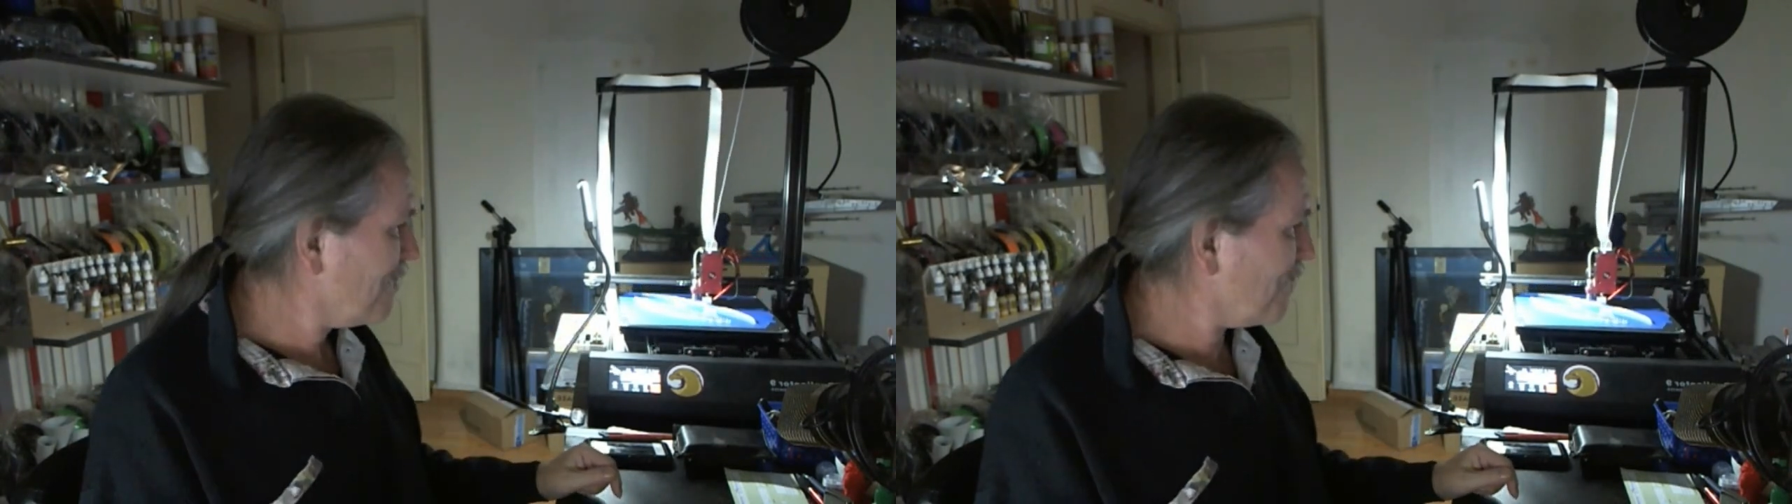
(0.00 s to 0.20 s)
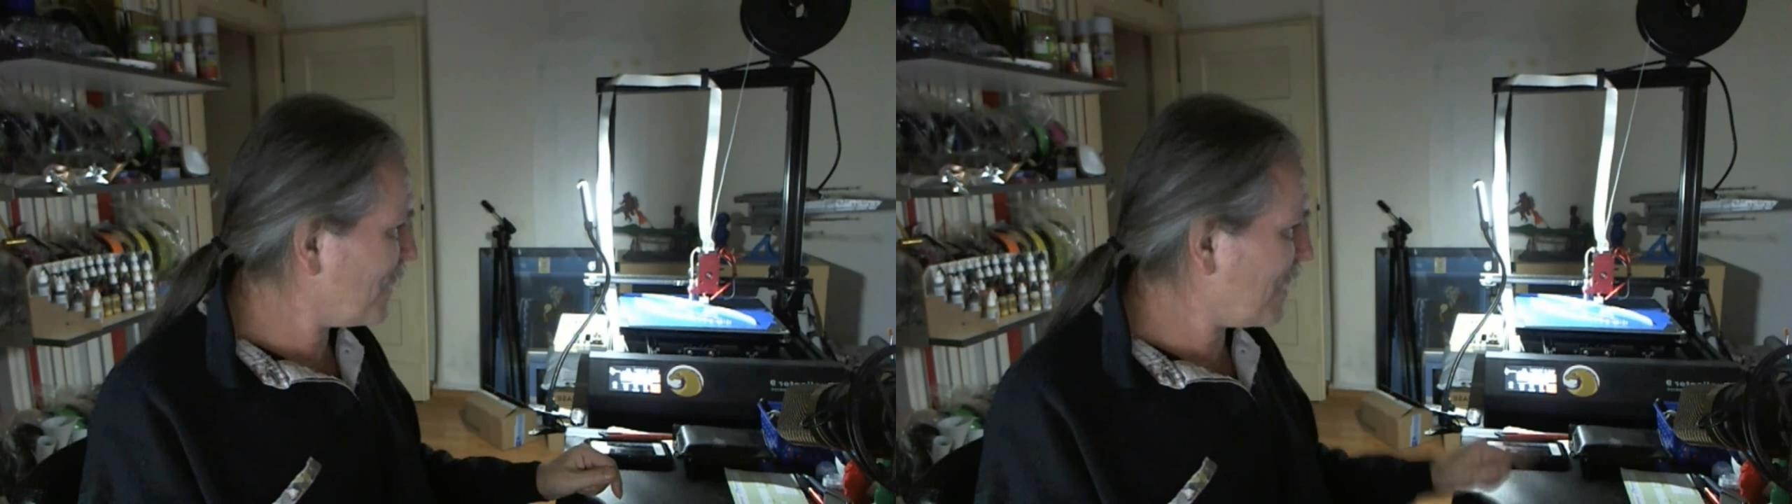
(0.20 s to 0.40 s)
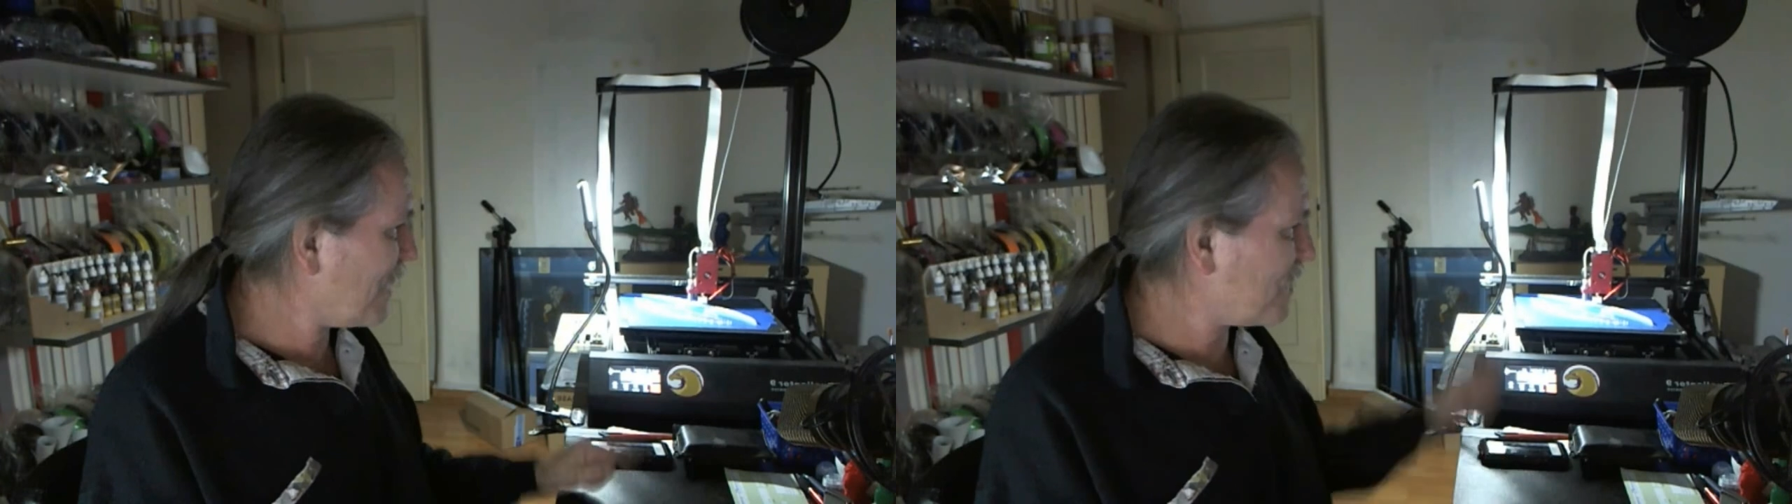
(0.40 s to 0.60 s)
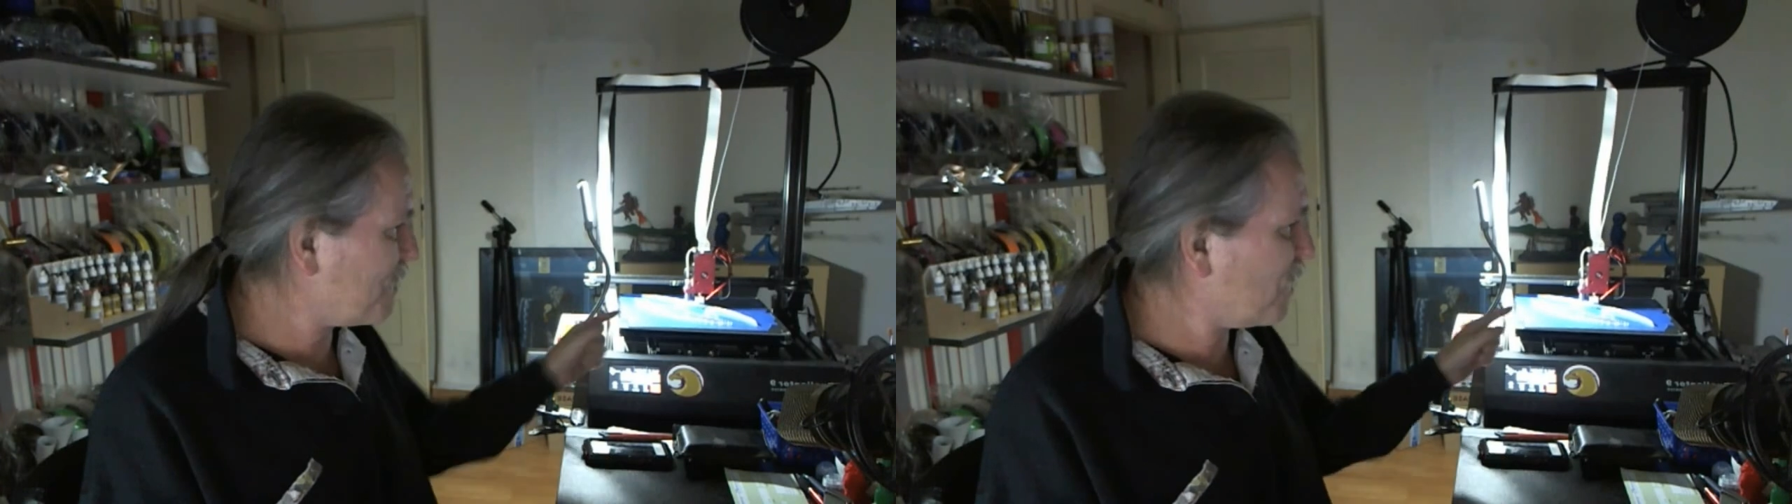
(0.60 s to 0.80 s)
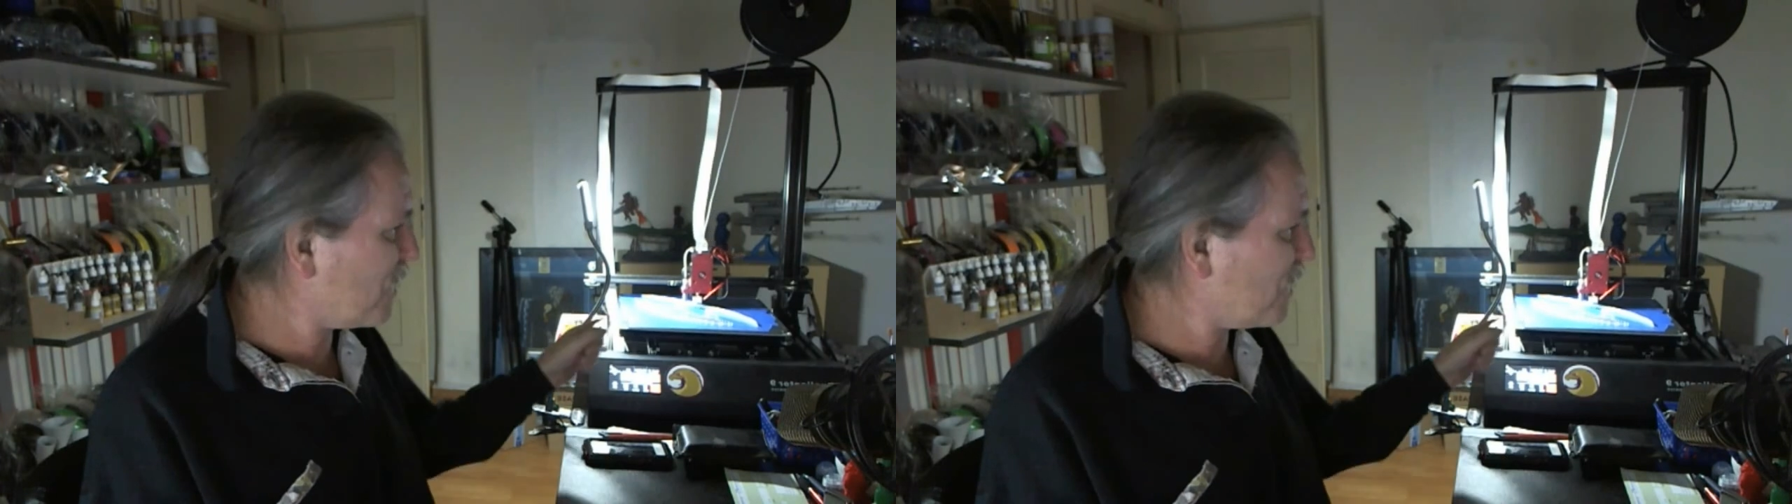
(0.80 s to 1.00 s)
but that
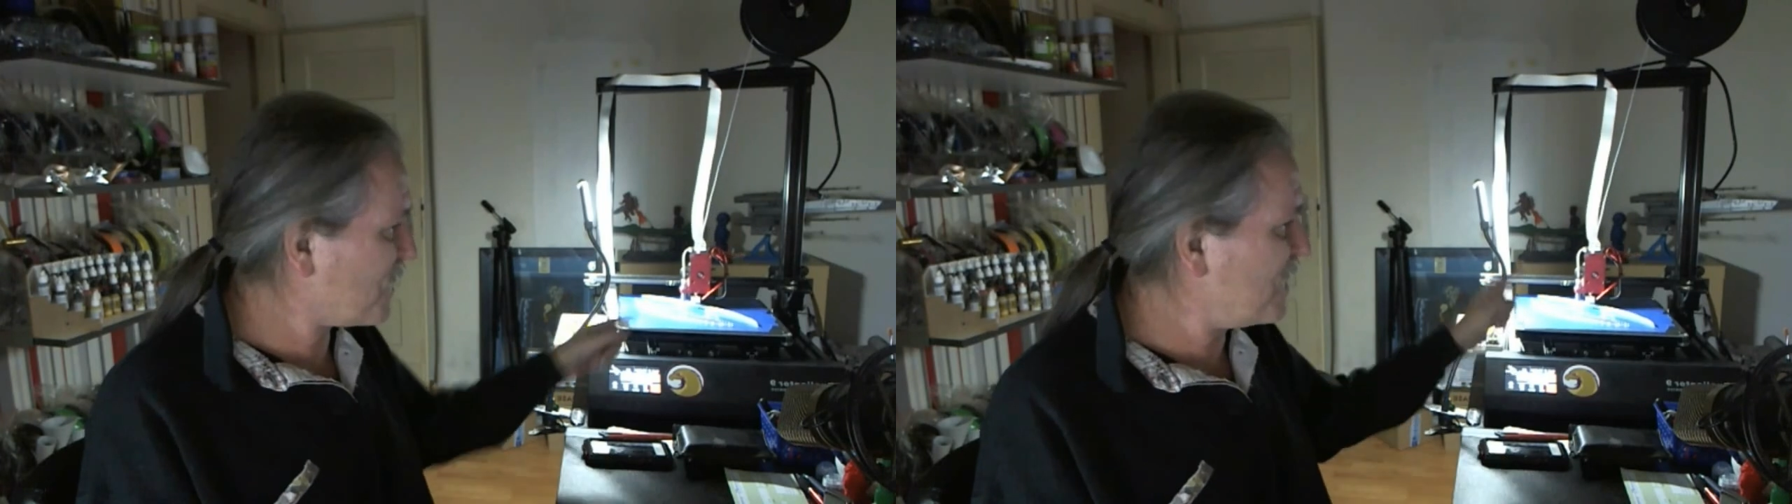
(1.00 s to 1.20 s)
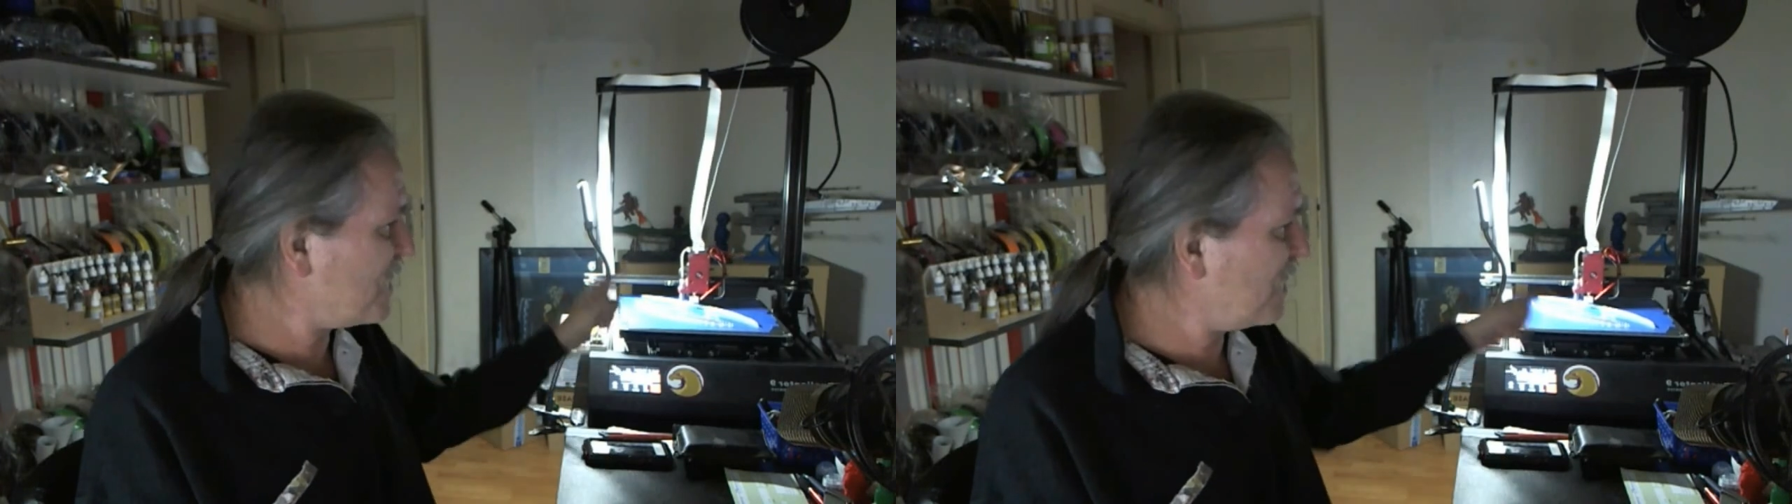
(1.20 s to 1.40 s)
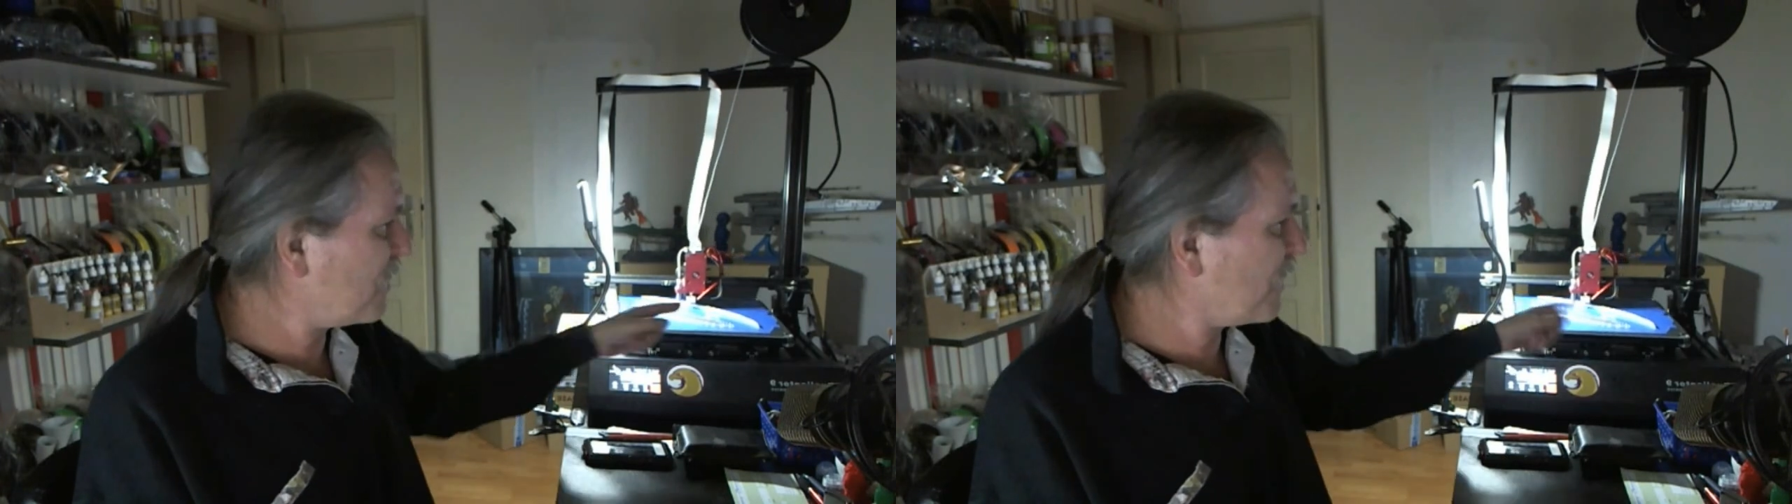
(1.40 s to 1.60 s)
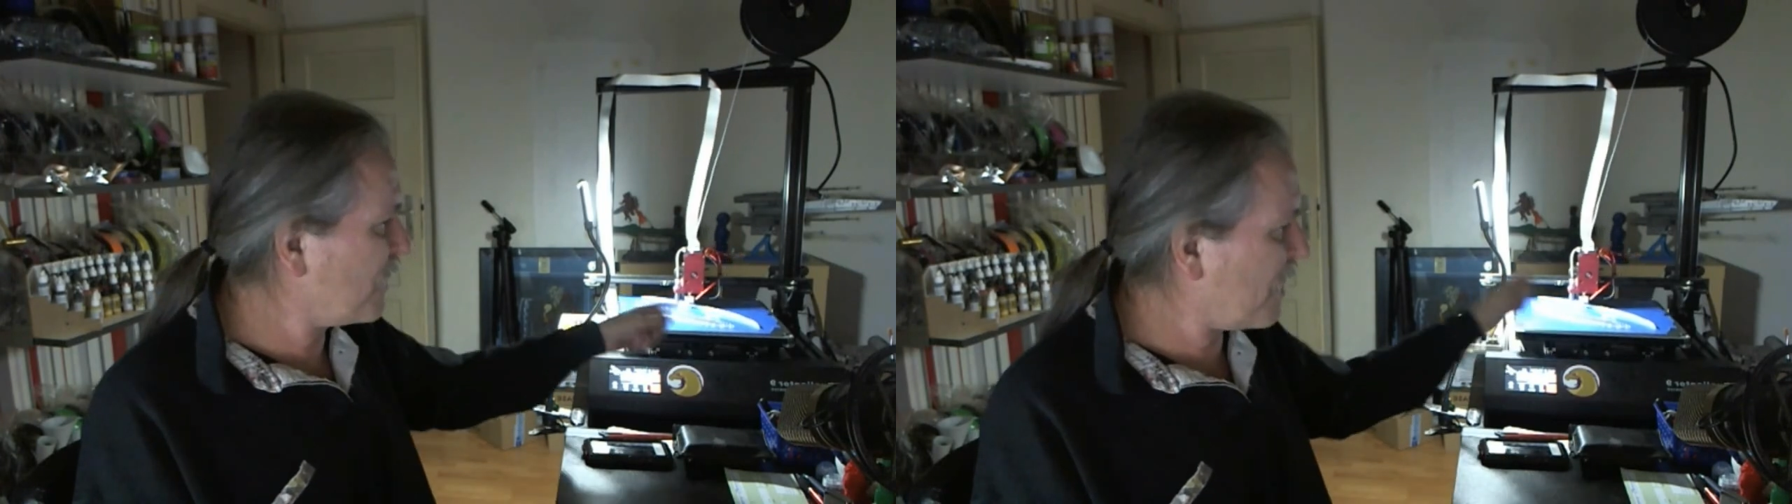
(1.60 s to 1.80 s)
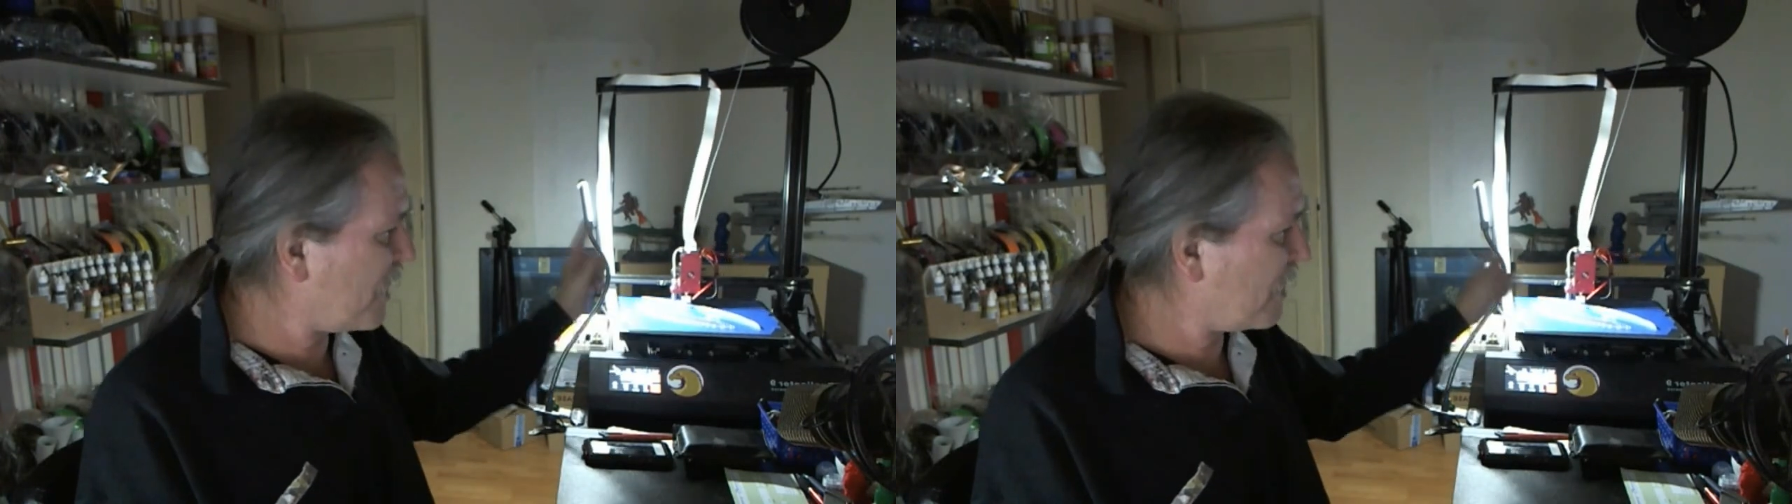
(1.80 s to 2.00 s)
support is needed when
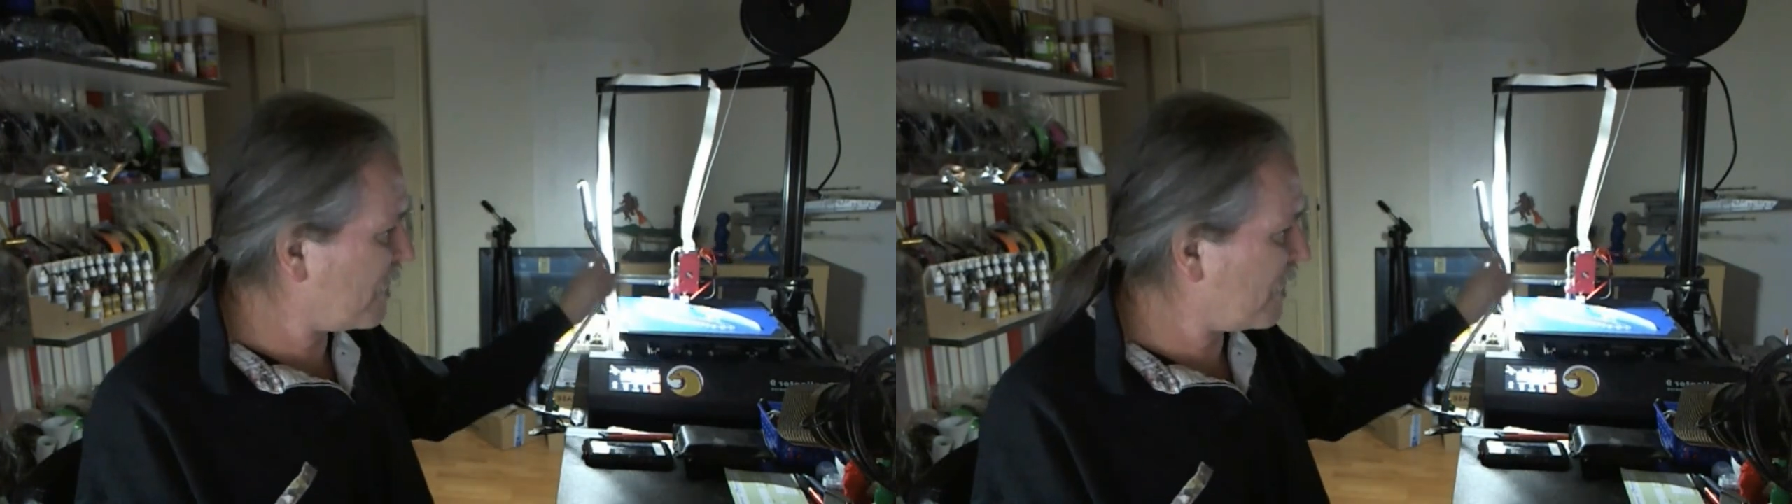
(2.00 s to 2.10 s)
that thing